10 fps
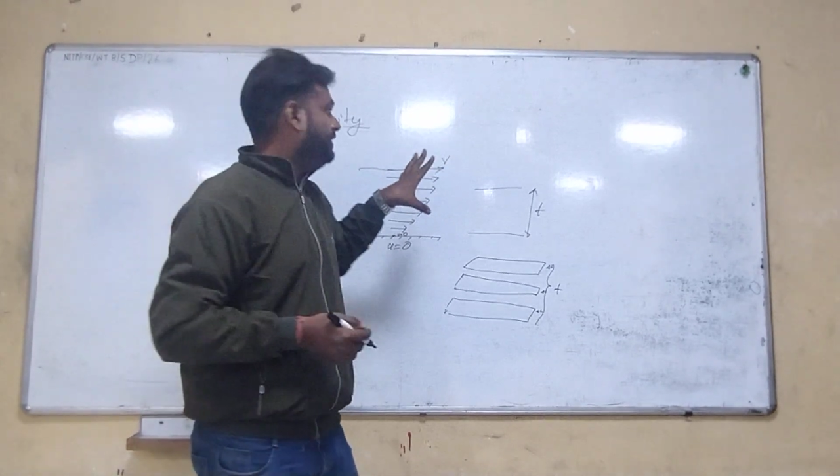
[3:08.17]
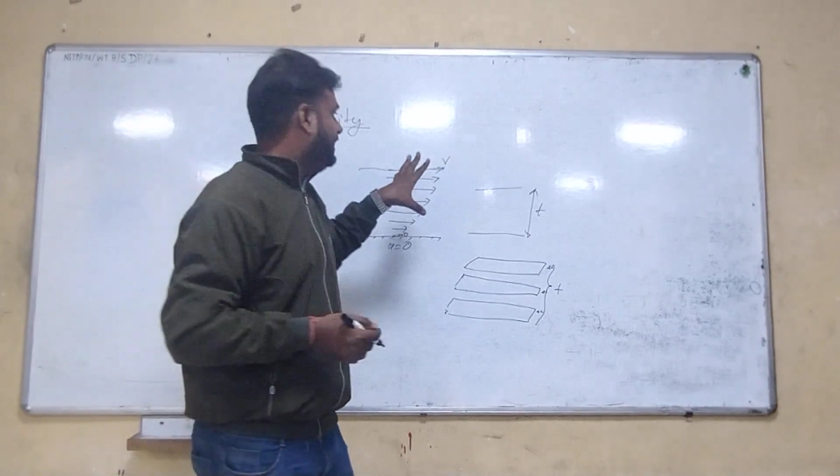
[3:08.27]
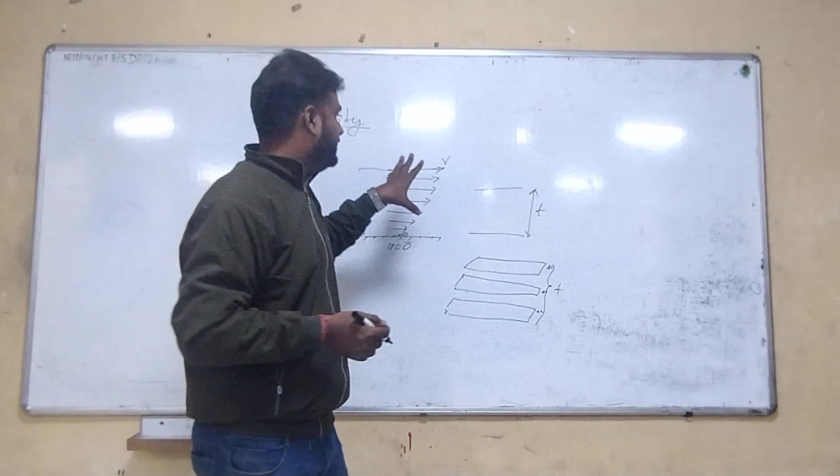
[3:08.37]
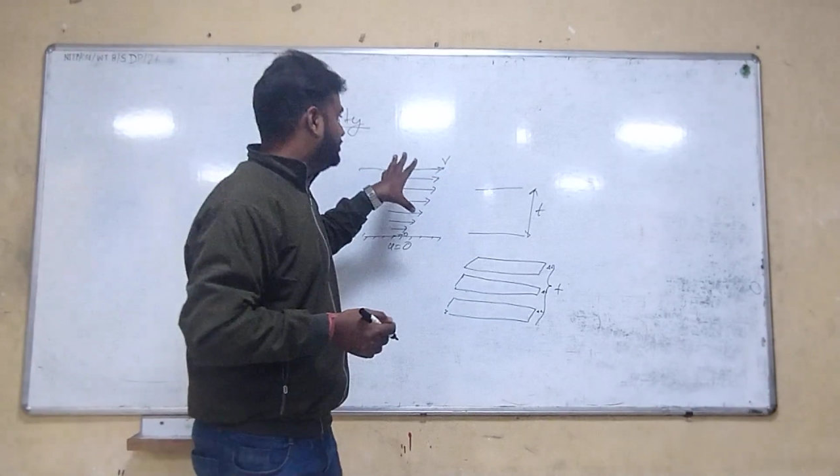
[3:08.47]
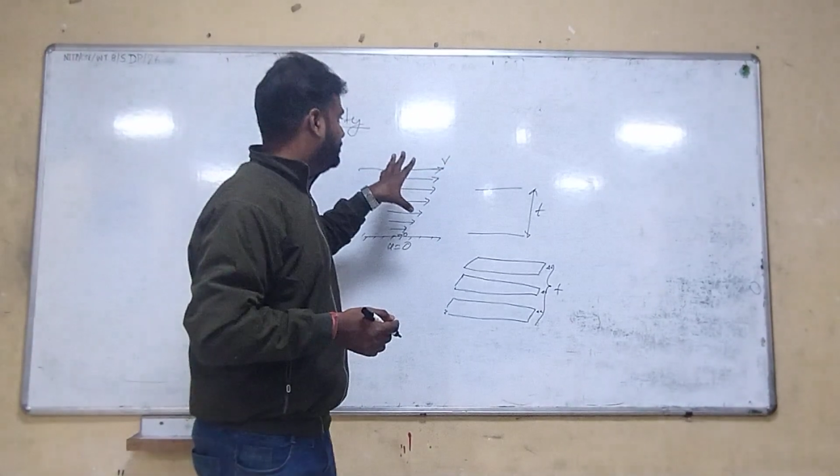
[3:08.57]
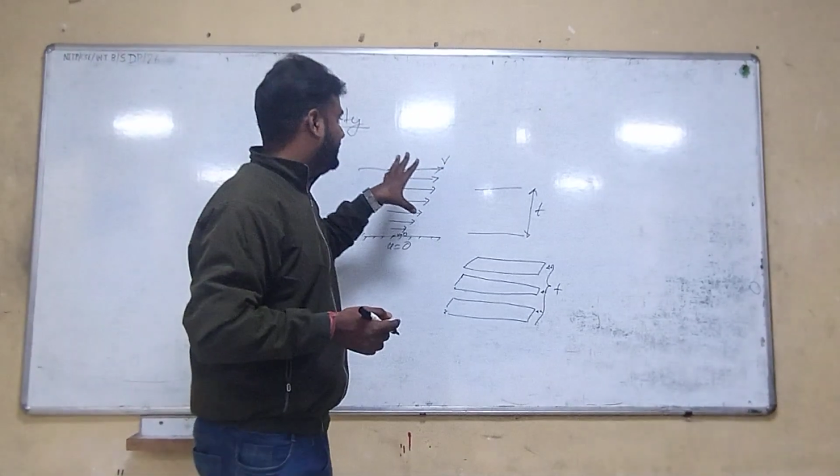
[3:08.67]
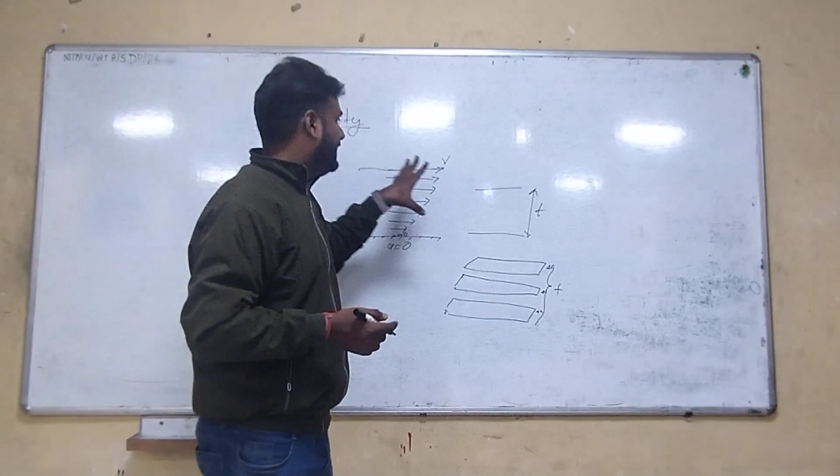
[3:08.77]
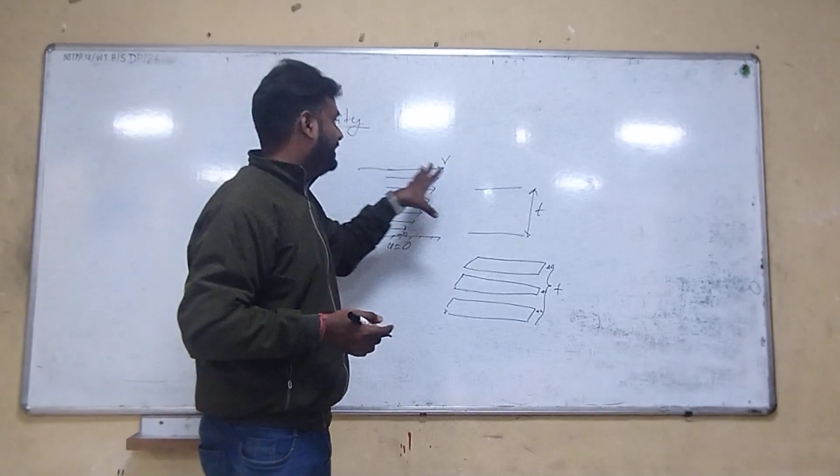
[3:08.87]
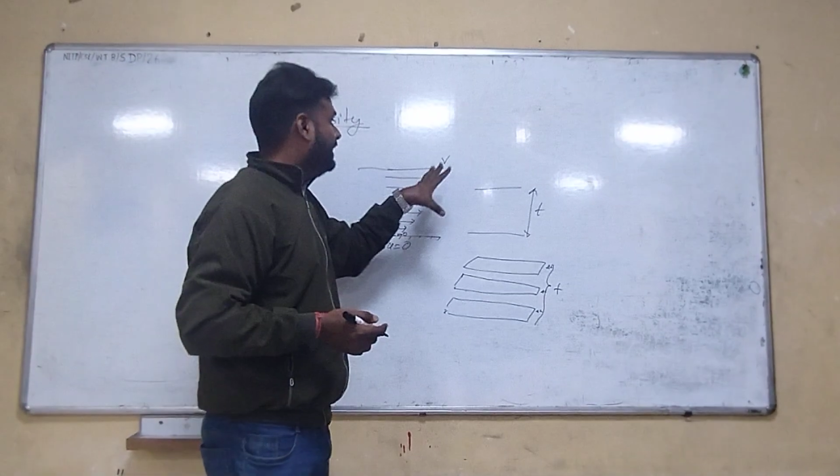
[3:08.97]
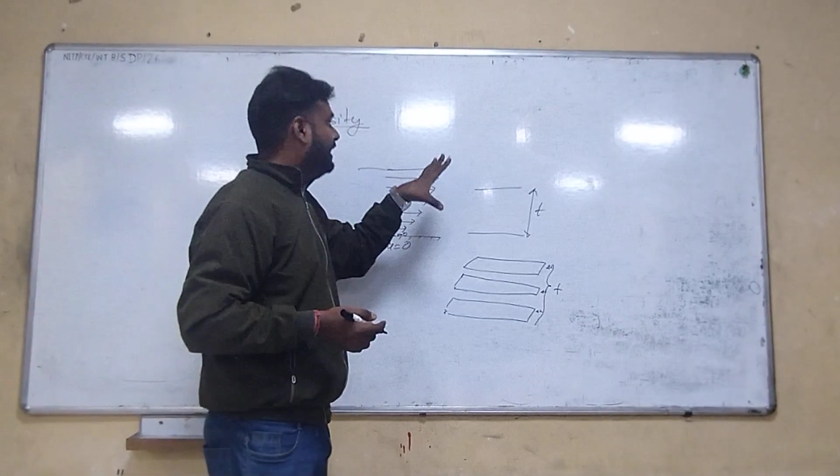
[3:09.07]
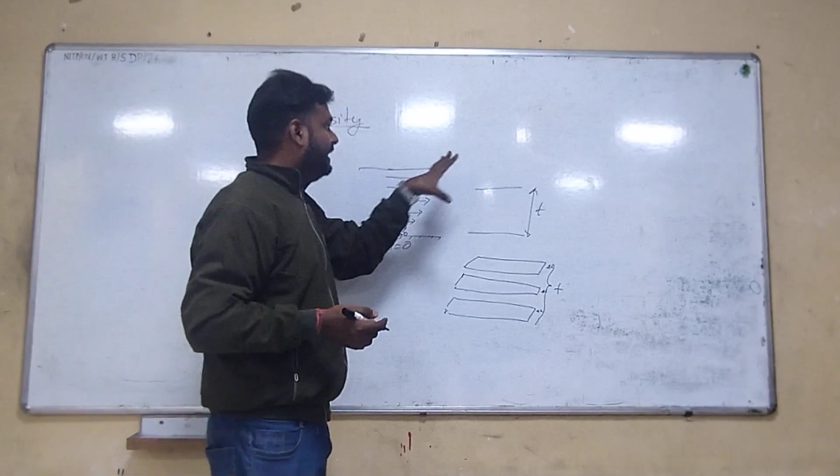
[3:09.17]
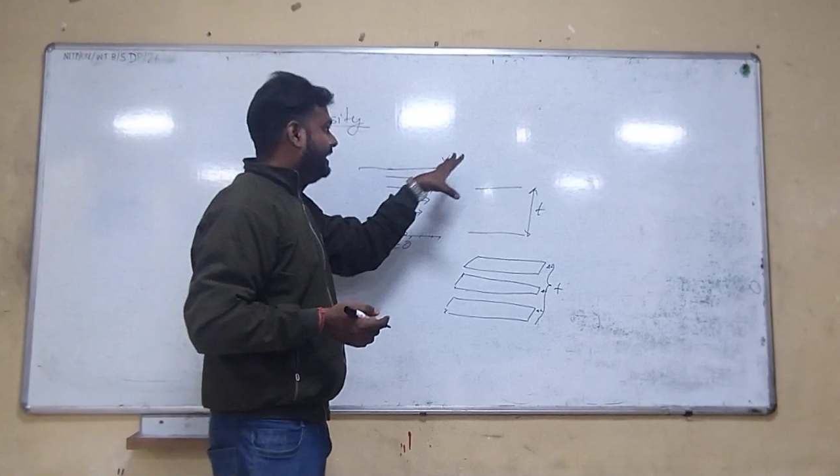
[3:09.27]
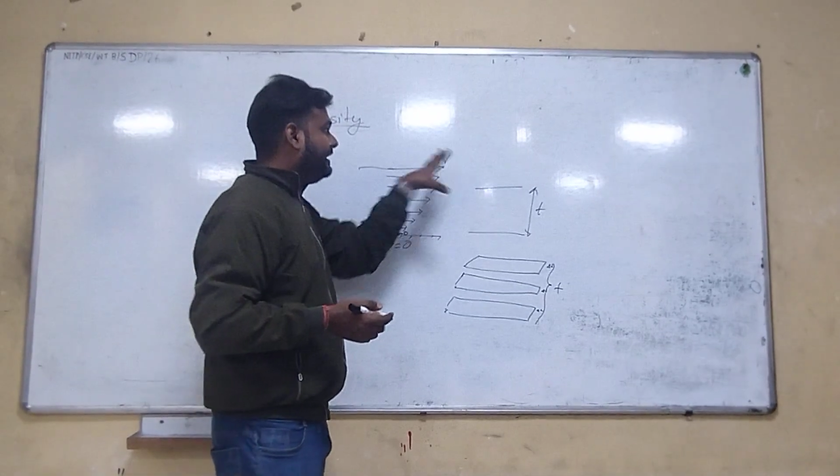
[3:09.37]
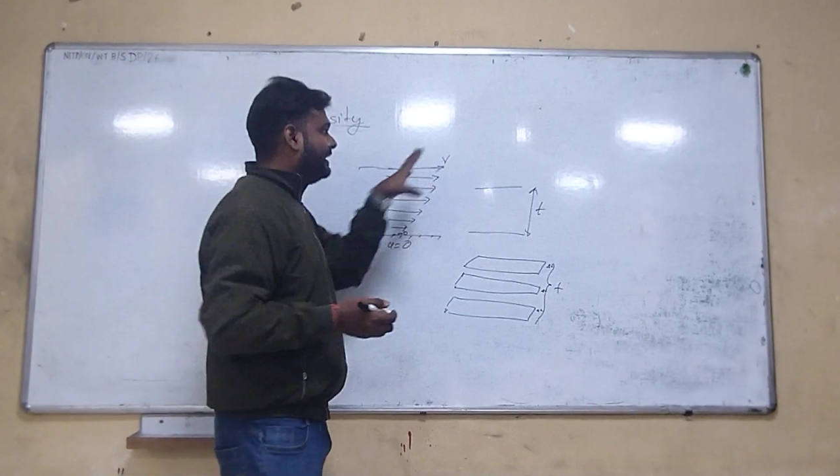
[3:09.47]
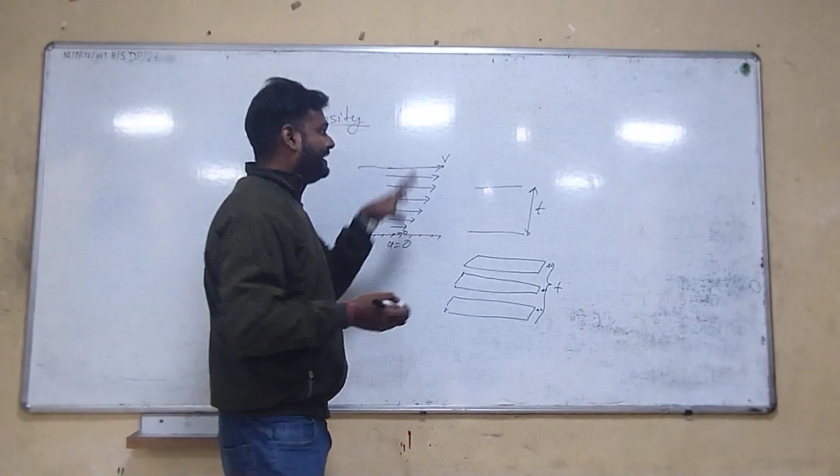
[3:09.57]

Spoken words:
we assume that it